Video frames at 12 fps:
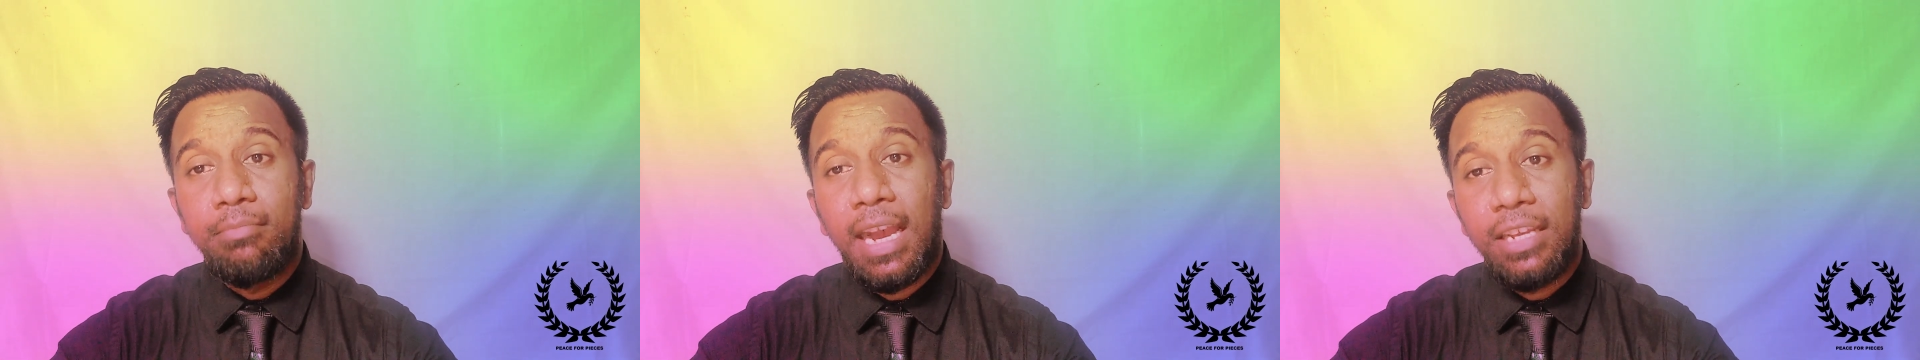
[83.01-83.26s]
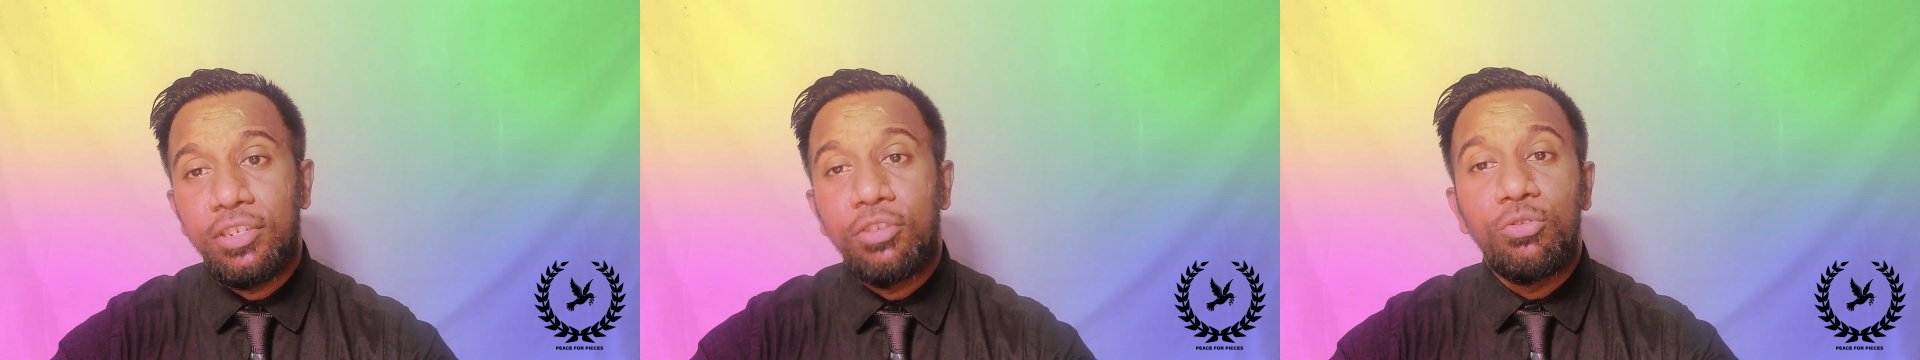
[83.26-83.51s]

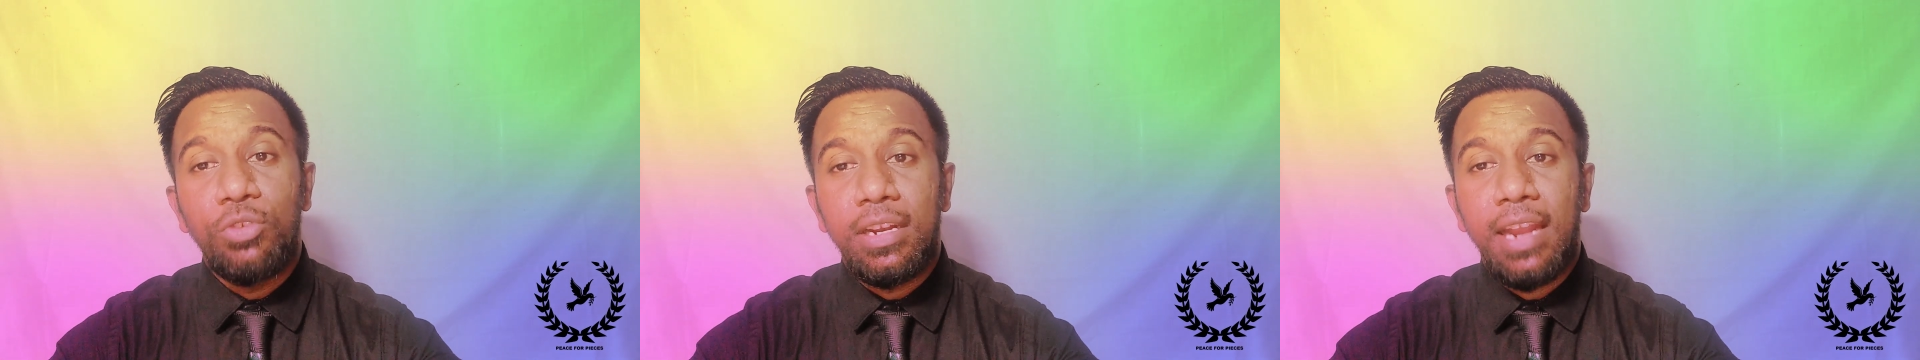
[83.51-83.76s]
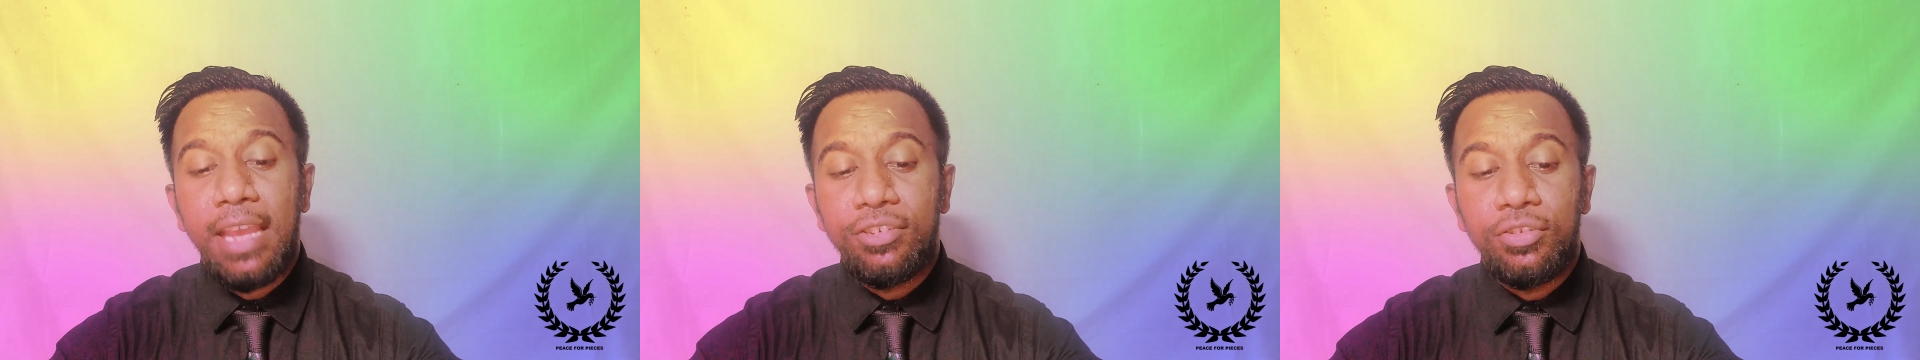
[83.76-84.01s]
under
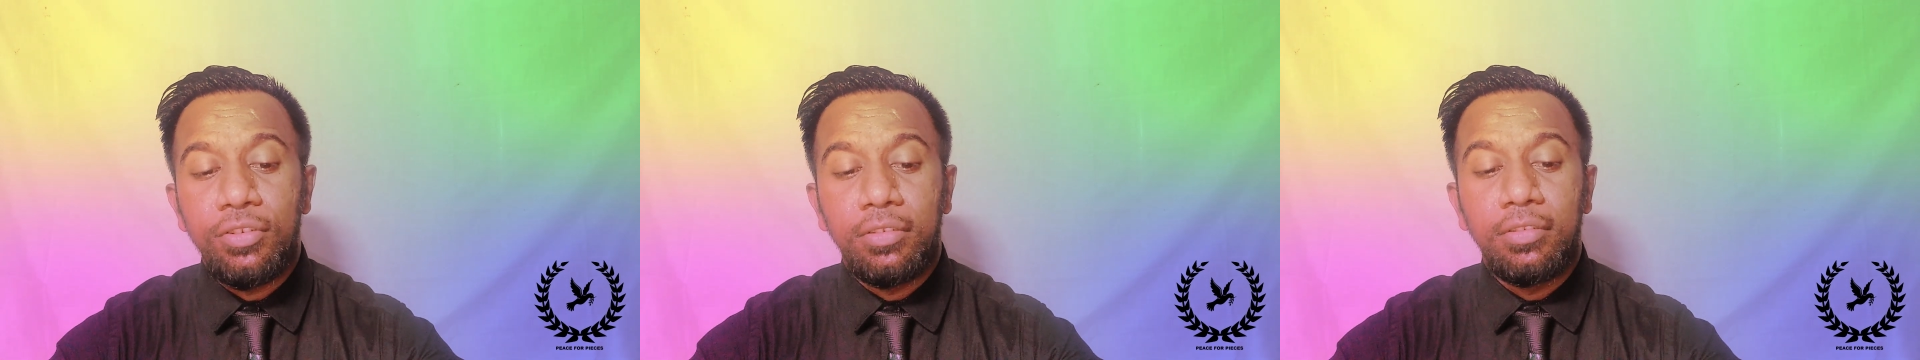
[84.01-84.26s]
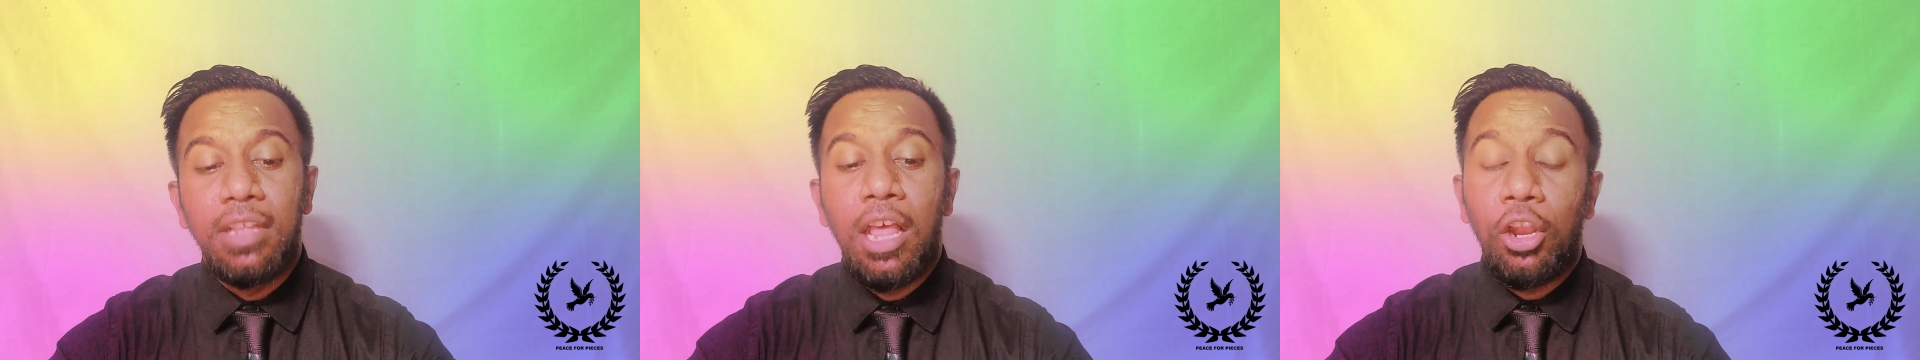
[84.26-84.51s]

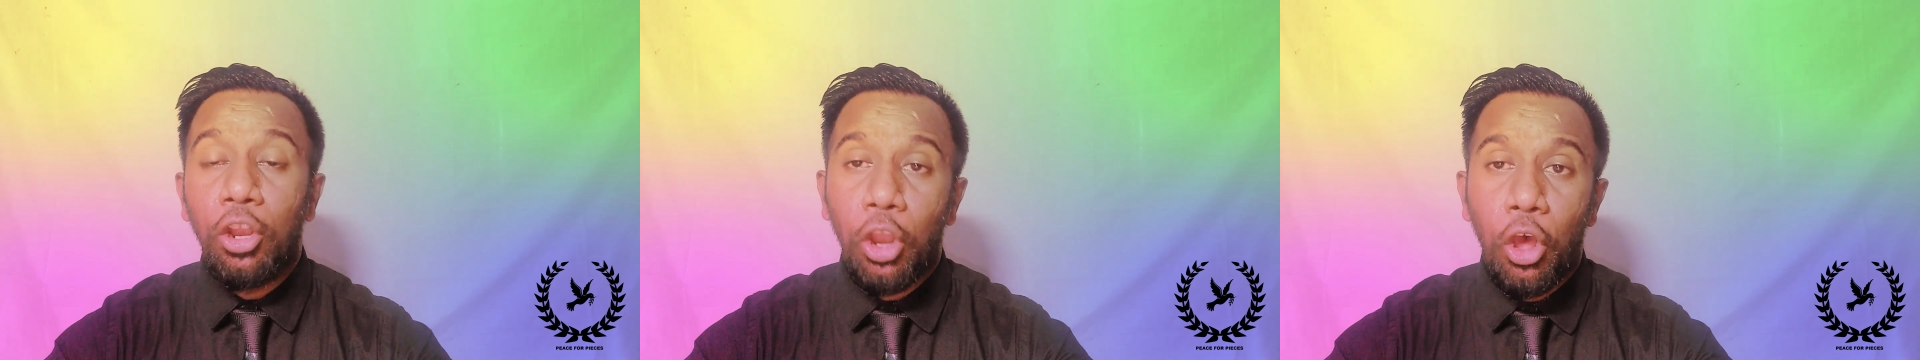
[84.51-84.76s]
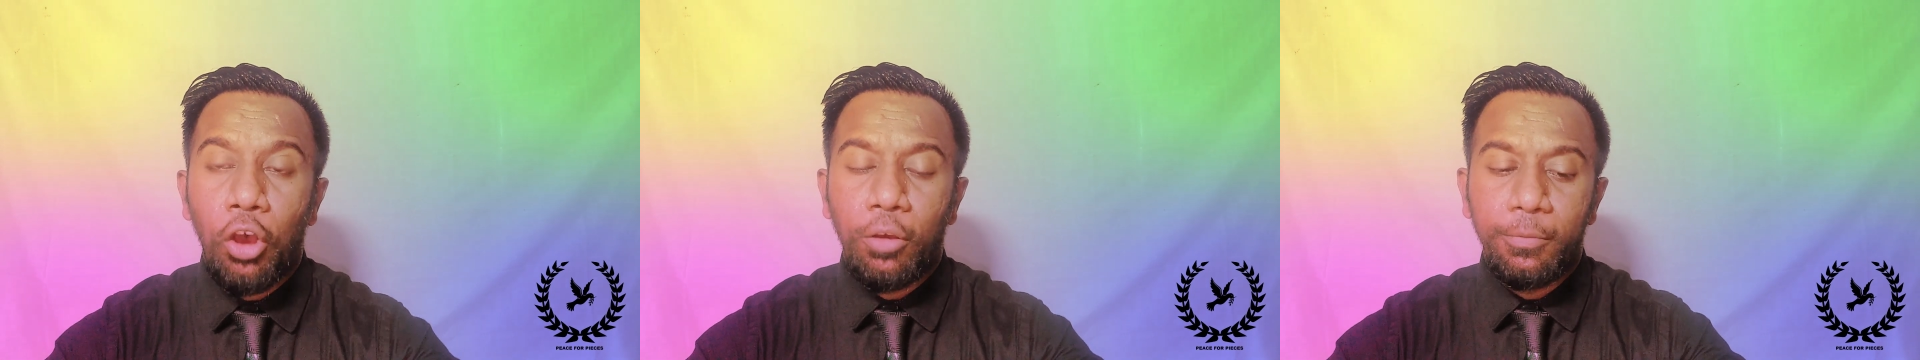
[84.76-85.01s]
international
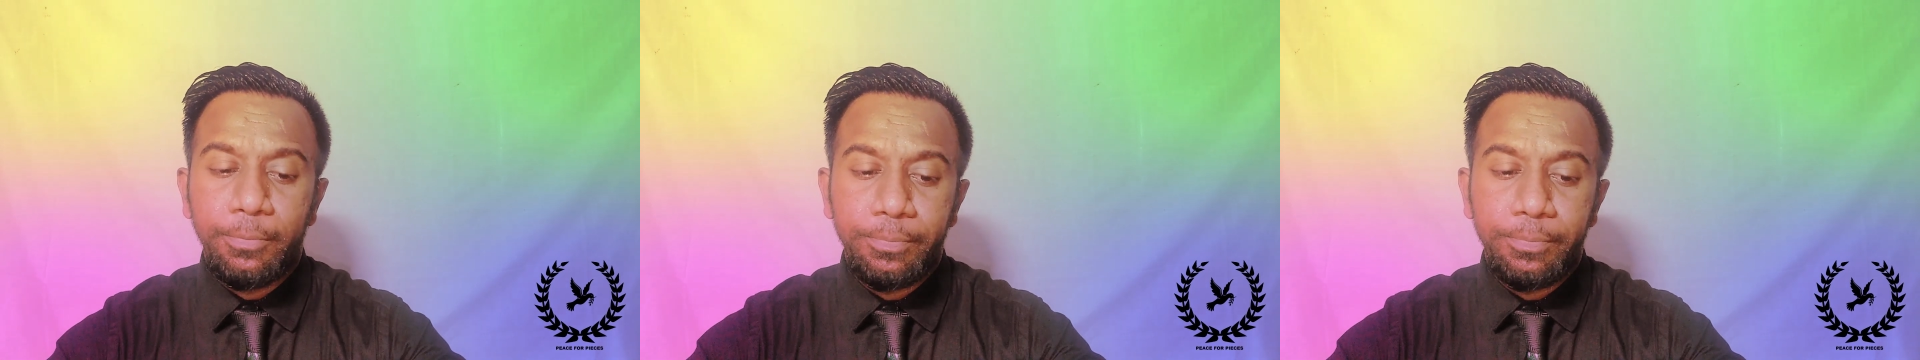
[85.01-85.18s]
law.